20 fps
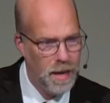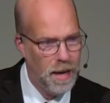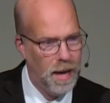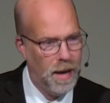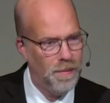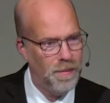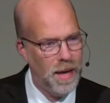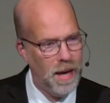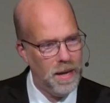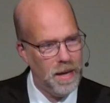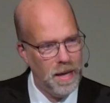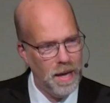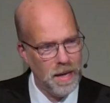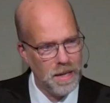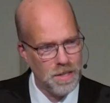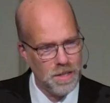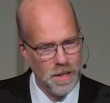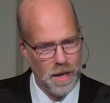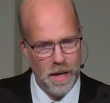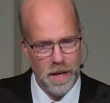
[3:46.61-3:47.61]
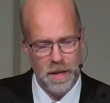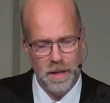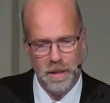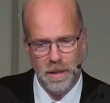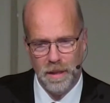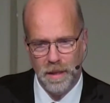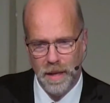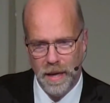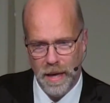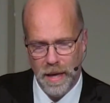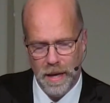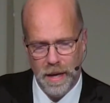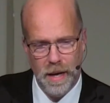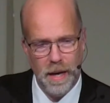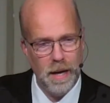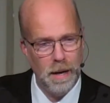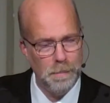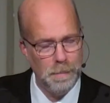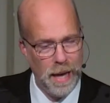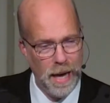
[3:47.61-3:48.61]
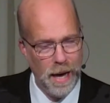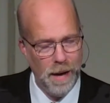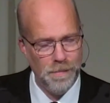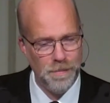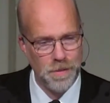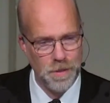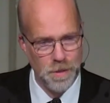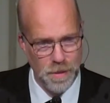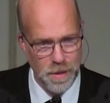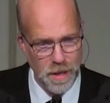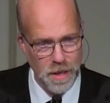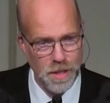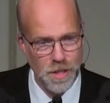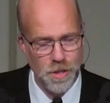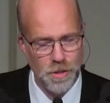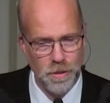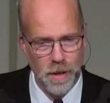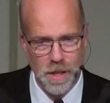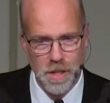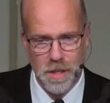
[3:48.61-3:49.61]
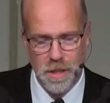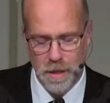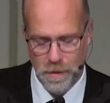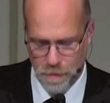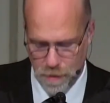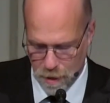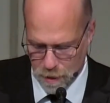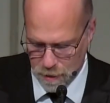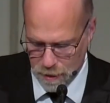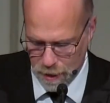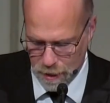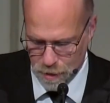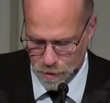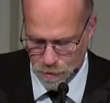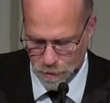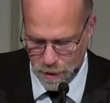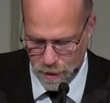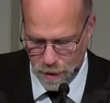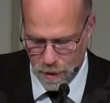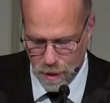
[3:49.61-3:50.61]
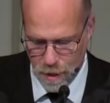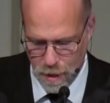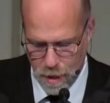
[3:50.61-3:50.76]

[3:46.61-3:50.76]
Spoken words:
And that exile, after the destruction of their country,